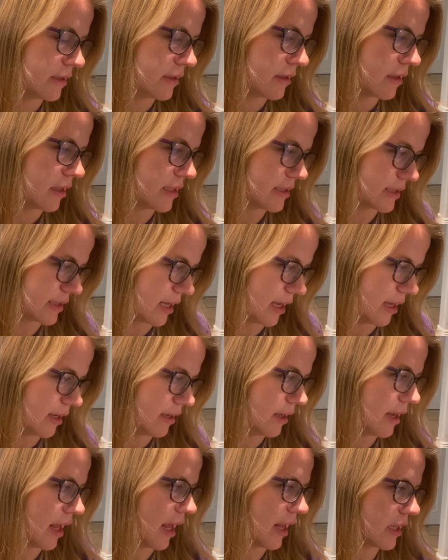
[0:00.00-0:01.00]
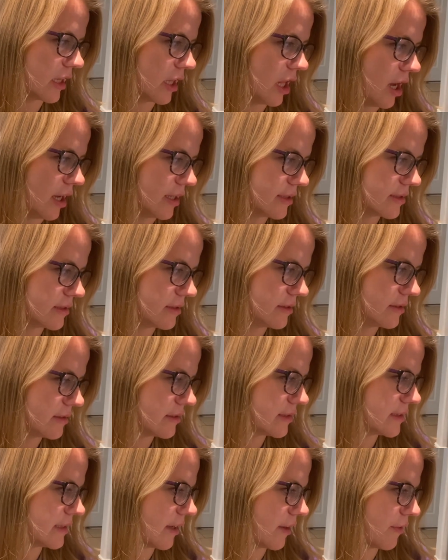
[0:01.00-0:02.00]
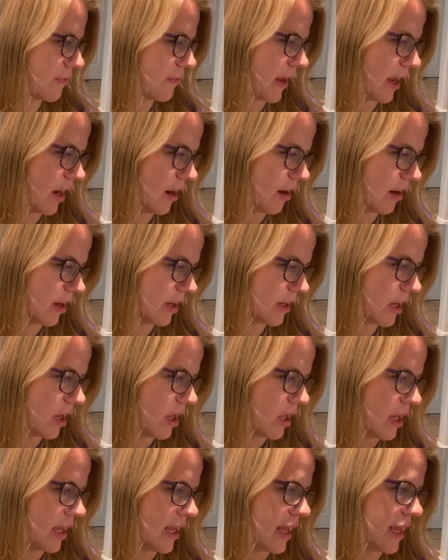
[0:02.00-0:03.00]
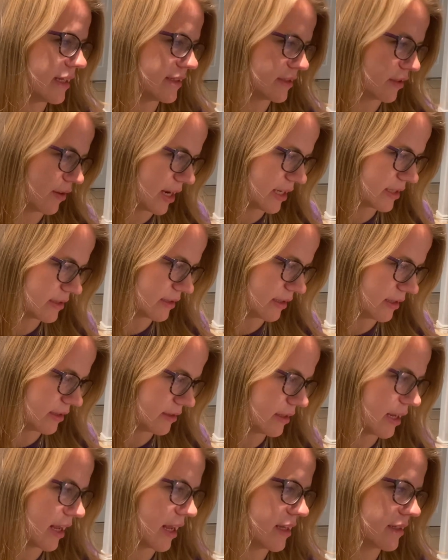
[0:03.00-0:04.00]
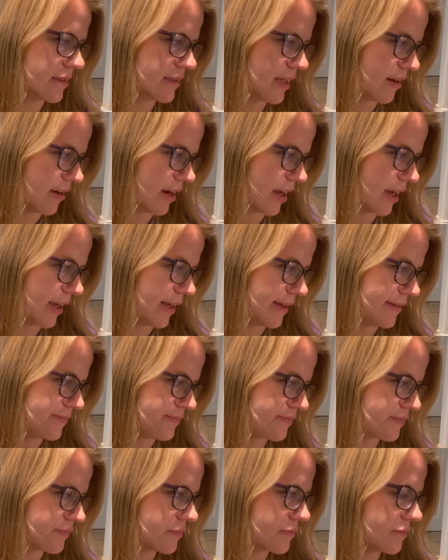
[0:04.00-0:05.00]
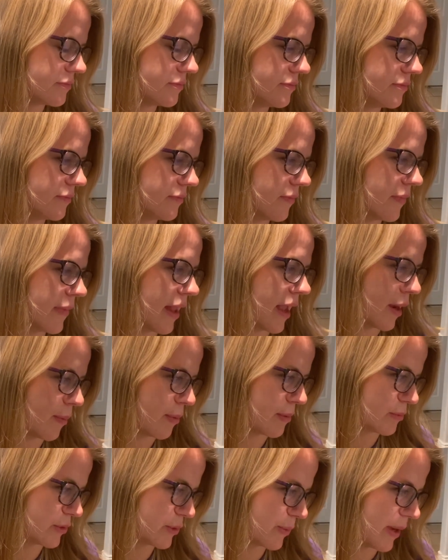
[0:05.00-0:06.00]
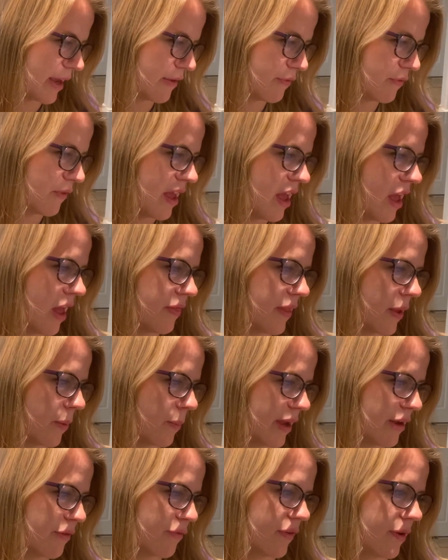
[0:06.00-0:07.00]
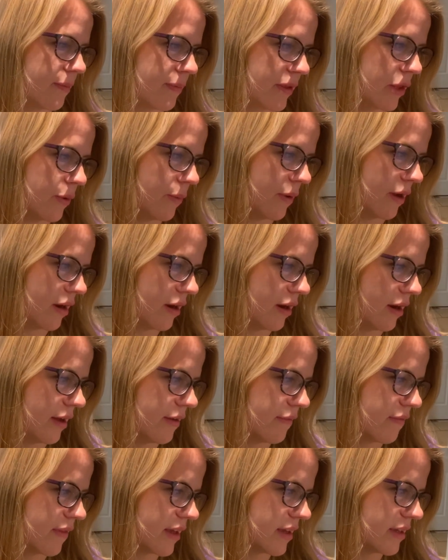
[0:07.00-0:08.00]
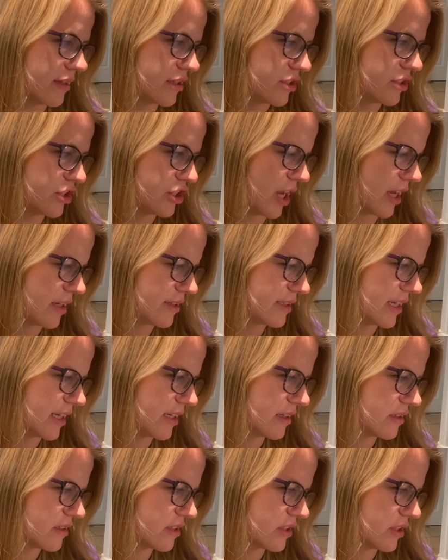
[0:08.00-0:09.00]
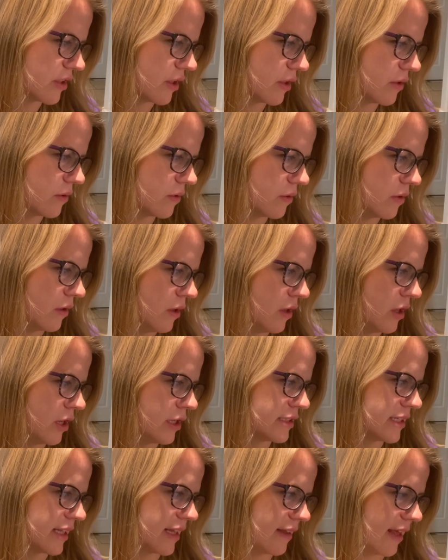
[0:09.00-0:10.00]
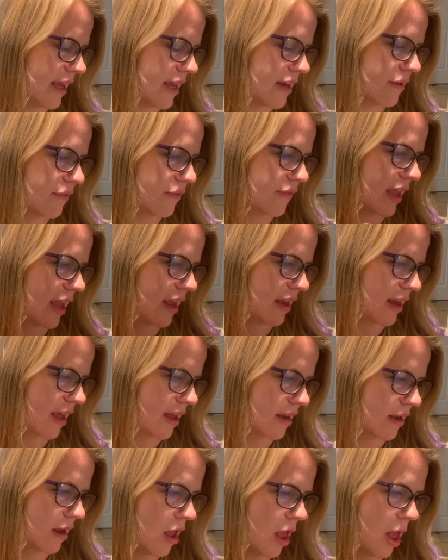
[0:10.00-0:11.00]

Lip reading: his son, and Lot, son of Haran, his grandson, and Sarai, Abram's wife. They went from the Ur of the Chaldeans to go to the land of Canaan